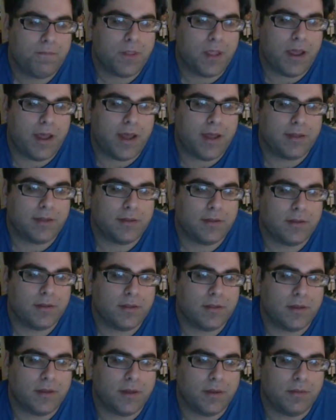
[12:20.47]
on
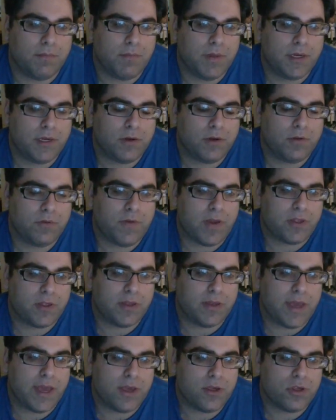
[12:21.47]
the mid-year
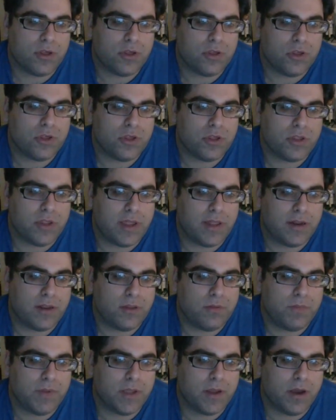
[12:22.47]
investigation. She
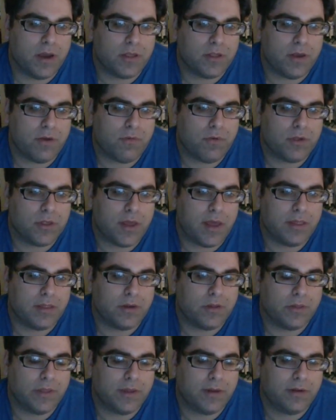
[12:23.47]
stated, because I was on the
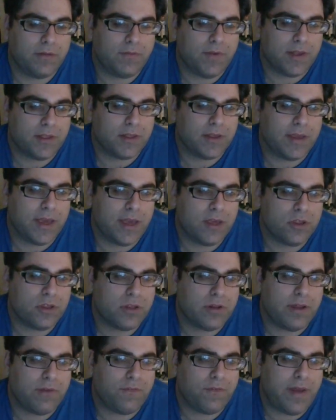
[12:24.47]
Clinton
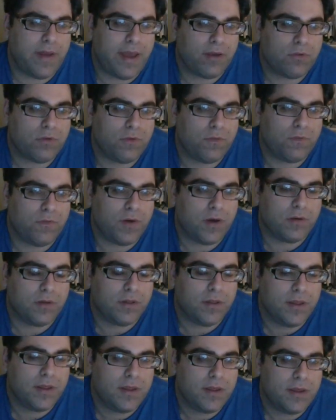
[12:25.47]
investigation, I've actually felt
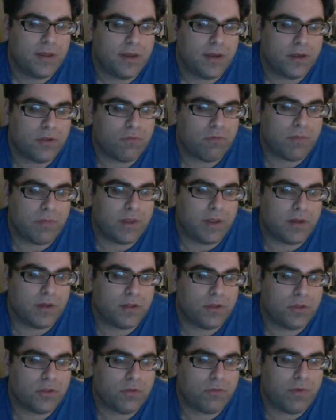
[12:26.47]
extremely
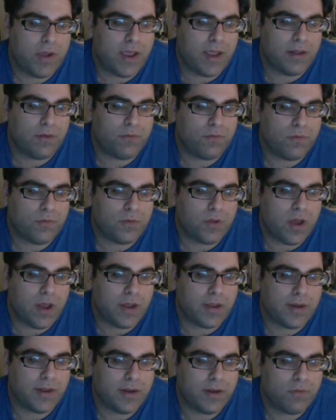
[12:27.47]
constrained from
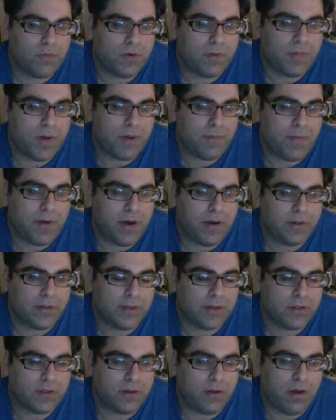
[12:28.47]
talking to anyone about
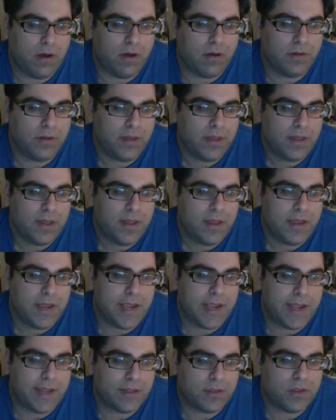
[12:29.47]
politics at all.
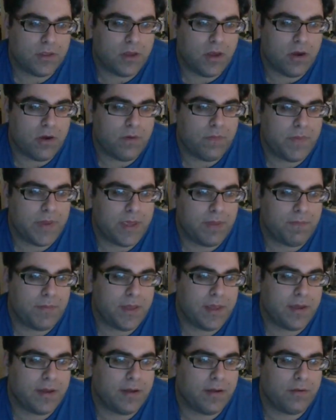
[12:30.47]
And so, Pete
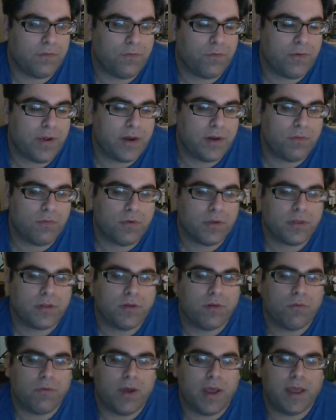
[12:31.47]
being a good friend, it was in
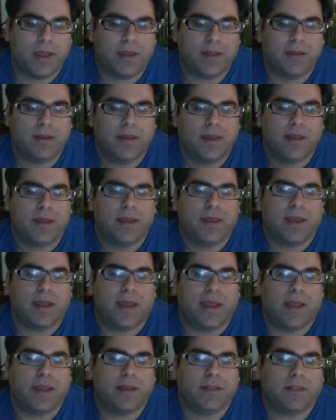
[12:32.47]
a way
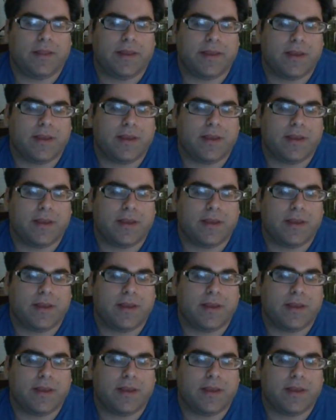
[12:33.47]
a